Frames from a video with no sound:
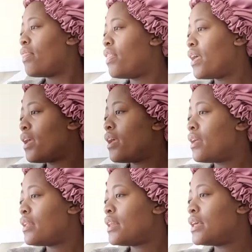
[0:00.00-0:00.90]

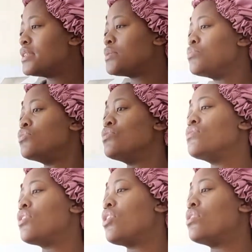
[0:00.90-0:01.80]
Then let's
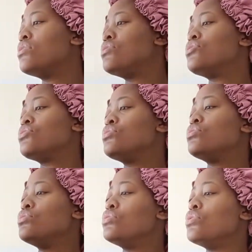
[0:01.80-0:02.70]
move on
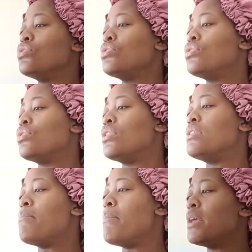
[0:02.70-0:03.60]
to
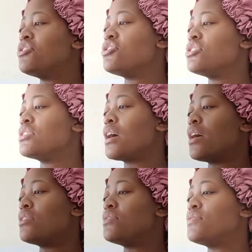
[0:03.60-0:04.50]
the matching
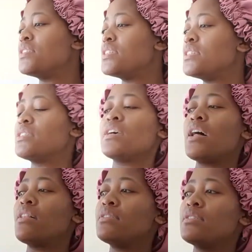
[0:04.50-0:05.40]
outfit.
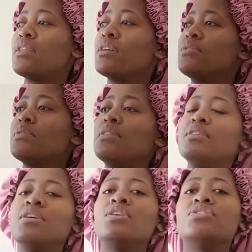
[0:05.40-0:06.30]
I'll start with this.
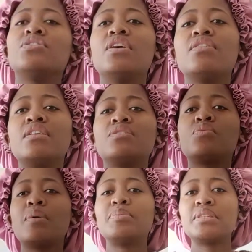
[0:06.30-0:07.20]
So in this
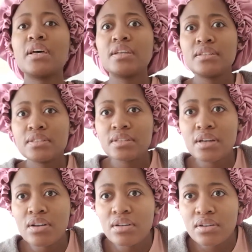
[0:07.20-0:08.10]
website,
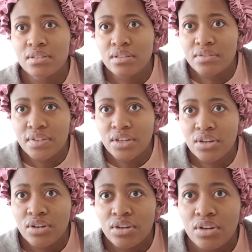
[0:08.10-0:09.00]
how long is this
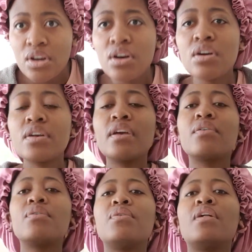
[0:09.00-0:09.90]
video? Okay,
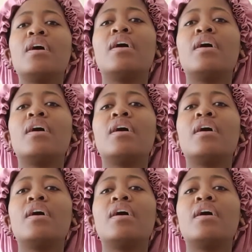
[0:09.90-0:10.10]
cool.